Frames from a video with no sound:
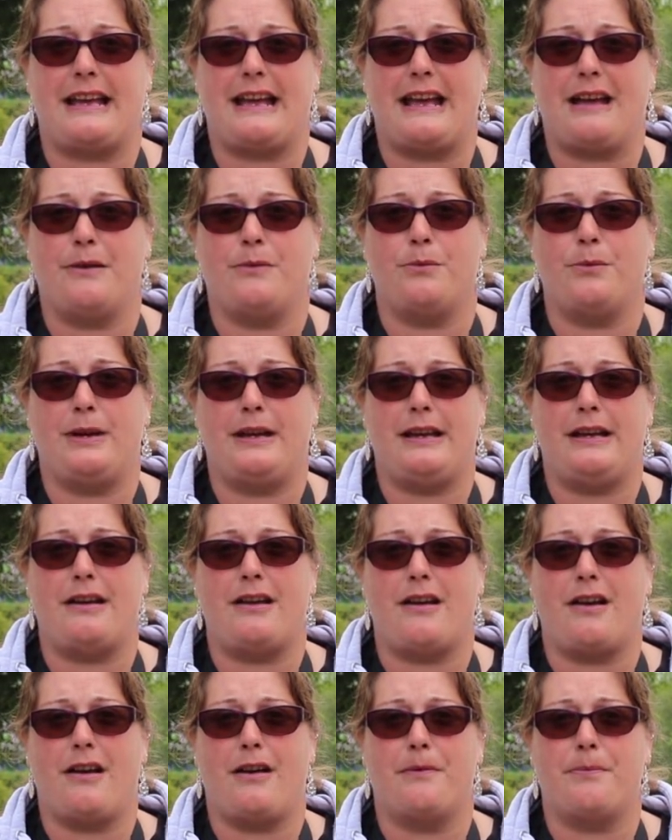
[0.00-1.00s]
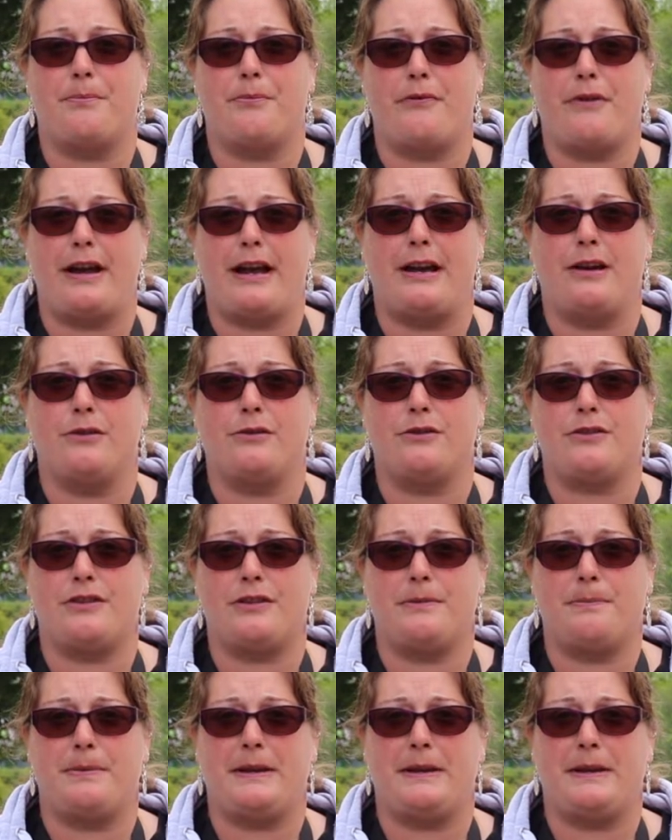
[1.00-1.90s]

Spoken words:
and we are proud to